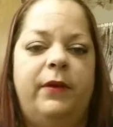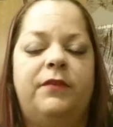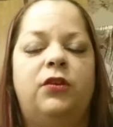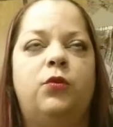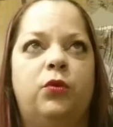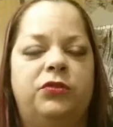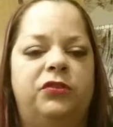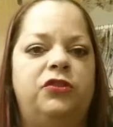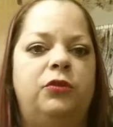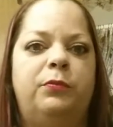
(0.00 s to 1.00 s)
We have a
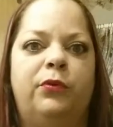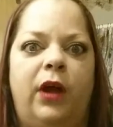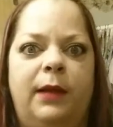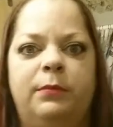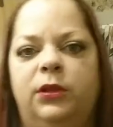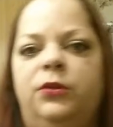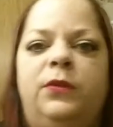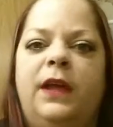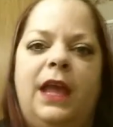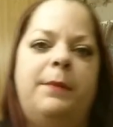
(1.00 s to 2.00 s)
gorgeous new bright
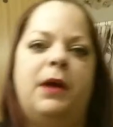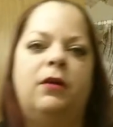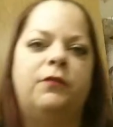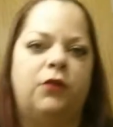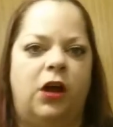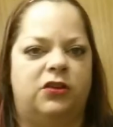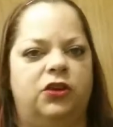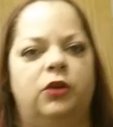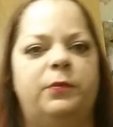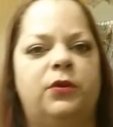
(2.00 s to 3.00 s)
blue that came out for
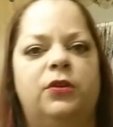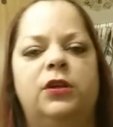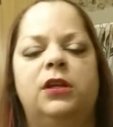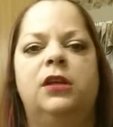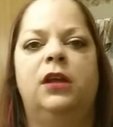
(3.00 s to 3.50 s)
October